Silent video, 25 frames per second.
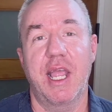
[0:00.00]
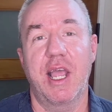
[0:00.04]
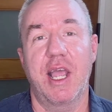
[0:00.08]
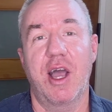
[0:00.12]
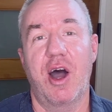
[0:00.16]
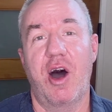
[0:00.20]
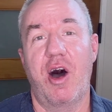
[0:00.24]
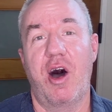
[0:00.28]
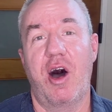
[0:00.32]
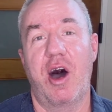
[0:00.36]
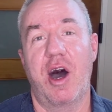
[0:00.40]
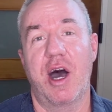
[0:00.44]

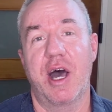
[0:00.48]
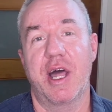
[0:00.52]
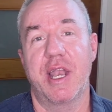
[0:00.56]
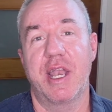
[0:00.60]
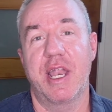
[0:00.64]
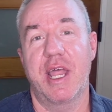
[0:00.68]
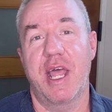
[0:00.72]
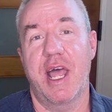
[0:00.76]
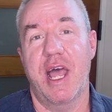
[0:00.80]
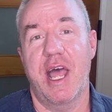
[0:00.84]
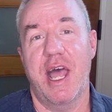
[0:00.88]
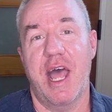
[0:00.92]
on
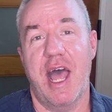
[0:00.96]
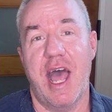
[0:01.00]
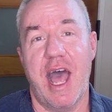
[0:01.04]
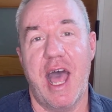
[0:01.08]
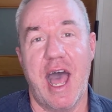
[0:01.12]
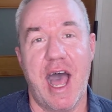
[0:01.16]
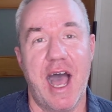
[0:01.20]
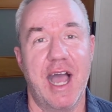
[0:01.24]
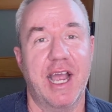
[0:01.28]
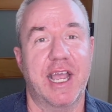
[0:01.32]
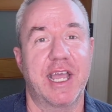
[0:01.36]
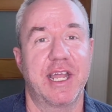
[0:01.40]

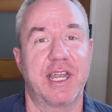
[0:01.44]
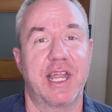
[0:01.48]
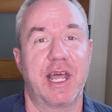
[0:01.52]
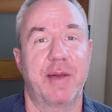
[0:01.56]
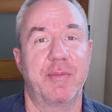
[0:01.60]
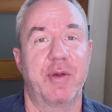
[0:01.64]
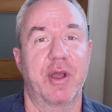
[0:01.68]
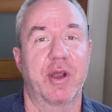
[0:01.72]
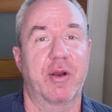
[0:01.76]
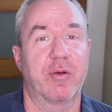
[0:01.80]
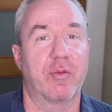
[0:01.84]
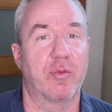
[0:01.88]
academic
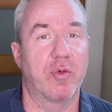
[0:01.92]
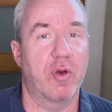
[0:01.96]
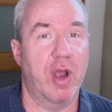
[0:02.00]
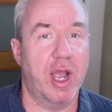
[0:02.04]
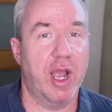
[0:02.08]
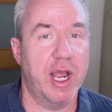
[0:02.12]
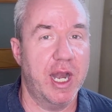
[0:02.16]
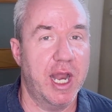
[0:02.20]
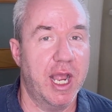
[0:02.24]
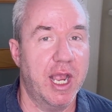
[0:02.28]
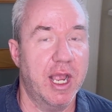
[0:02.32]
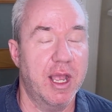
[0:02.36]

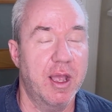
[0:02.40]
writing,